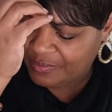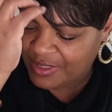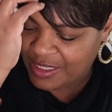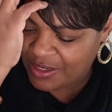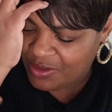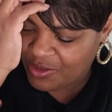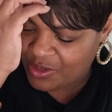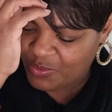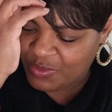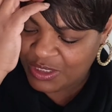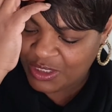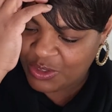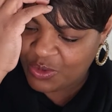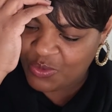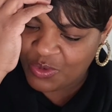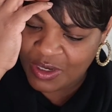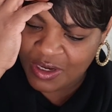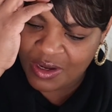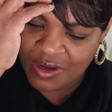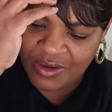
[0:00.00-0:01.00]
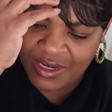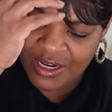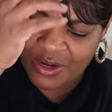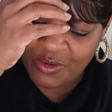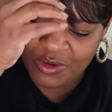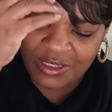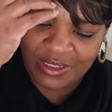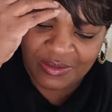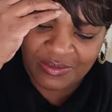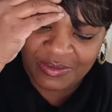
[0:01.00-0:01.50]
I don't know what's going on here
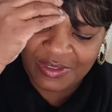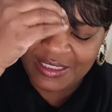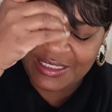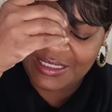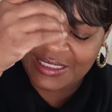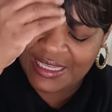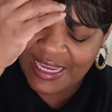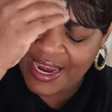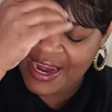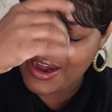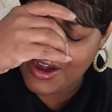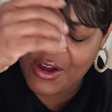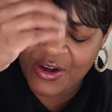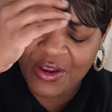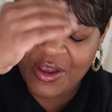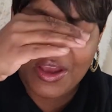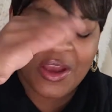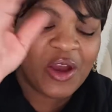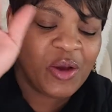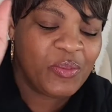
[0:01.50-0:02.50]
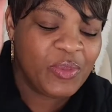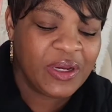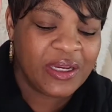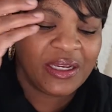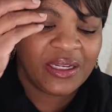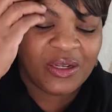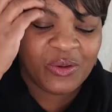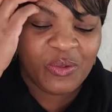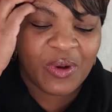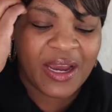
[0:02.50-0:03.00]
with this hair. But
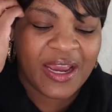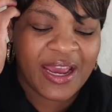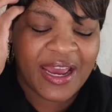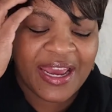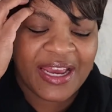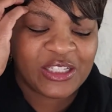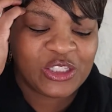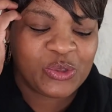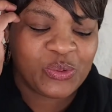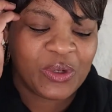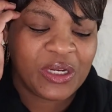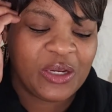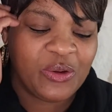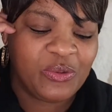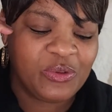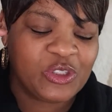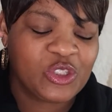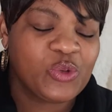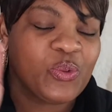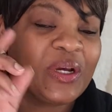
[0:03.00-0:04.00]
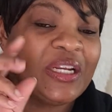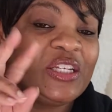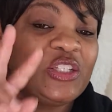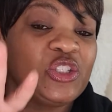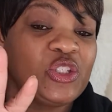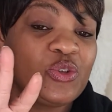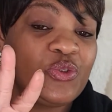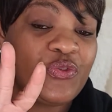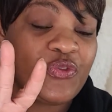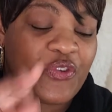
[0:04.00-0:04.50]
anyway, I had
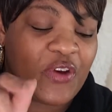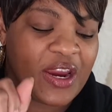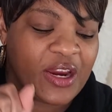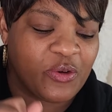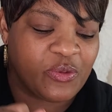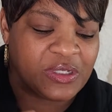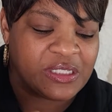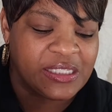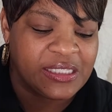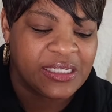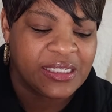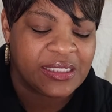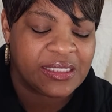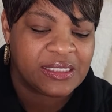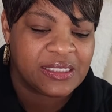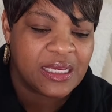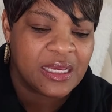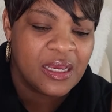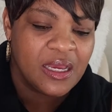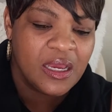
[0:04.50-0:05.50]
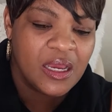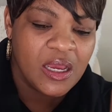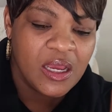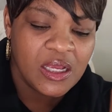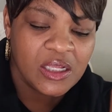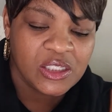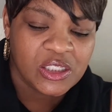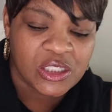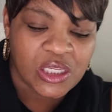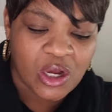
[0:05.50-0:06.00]
22 fragrances.
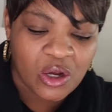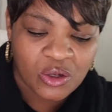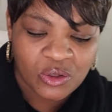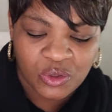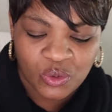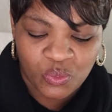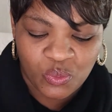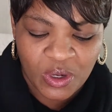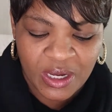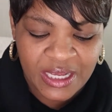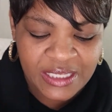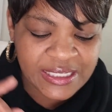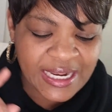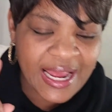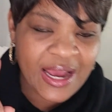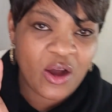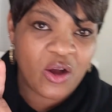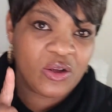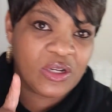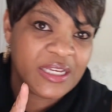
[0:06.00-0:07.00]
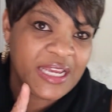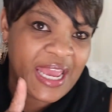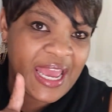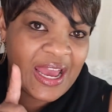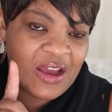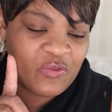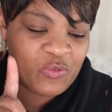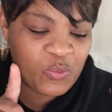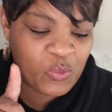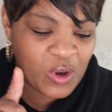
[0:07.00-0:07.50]
So the ones that I only
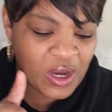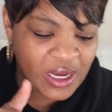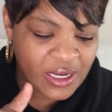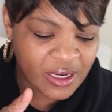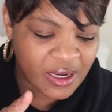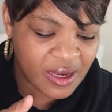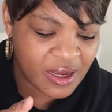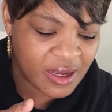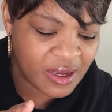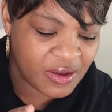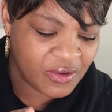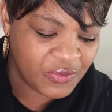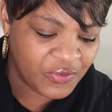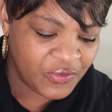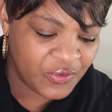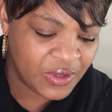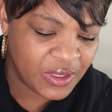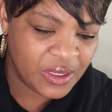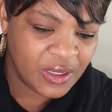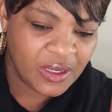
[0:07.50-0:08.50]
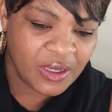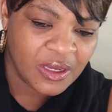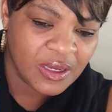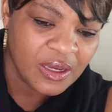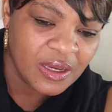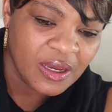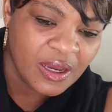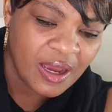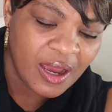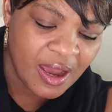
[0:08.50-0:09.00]
have one of
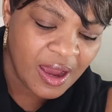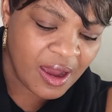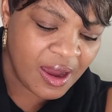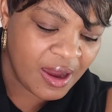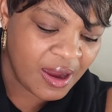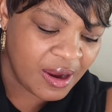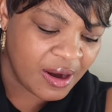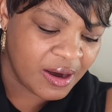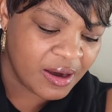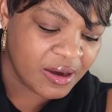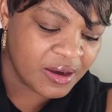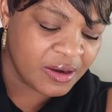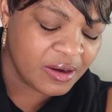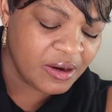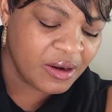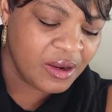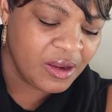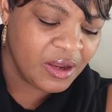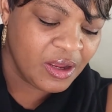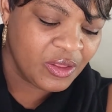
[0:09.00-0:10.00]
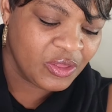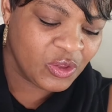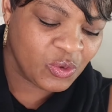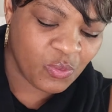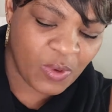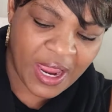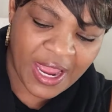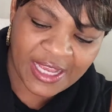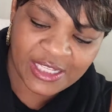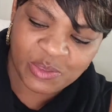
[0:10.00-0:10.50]
are the
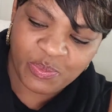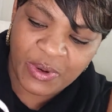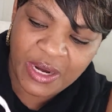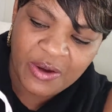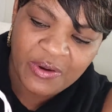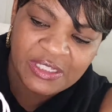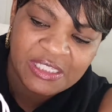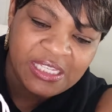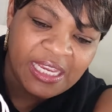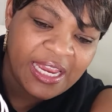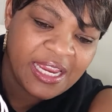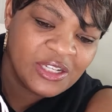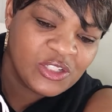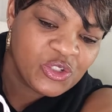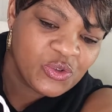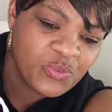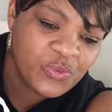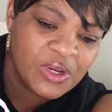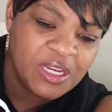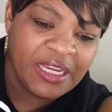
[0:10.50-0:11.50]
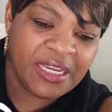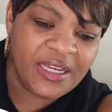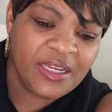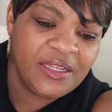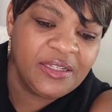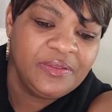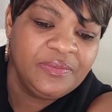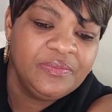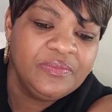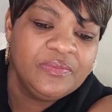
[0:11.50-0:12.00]
raspberry
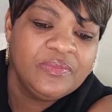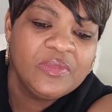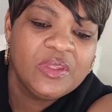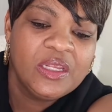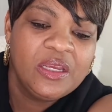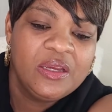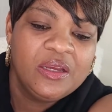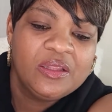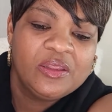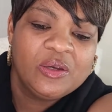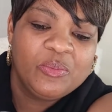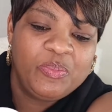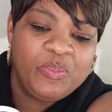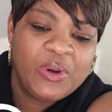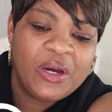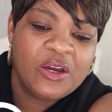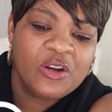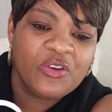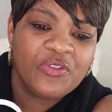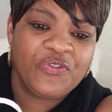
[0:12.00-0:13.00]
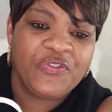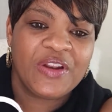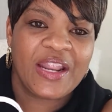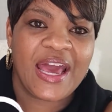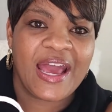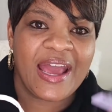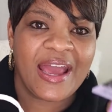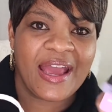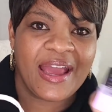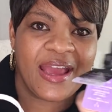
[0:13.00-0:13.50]
tangerine, the
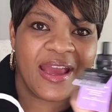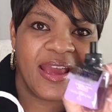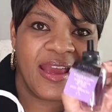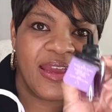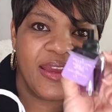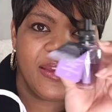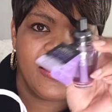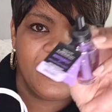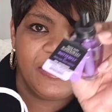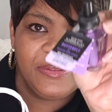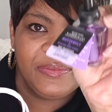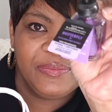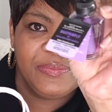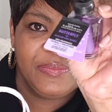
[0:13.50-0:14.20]
butterfly,